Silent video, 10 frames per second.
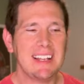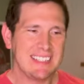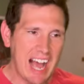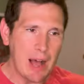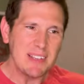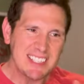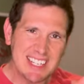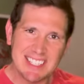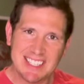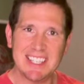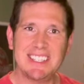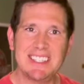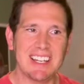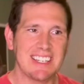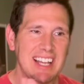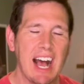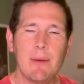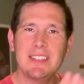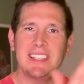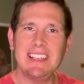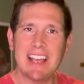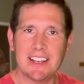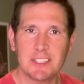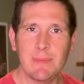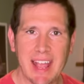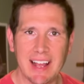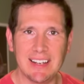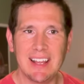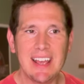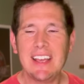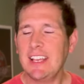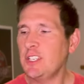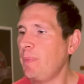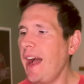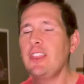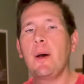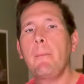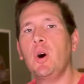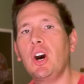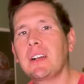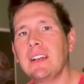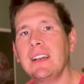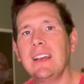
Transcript: Tom is consistent. Tom is a yes man. He's by the book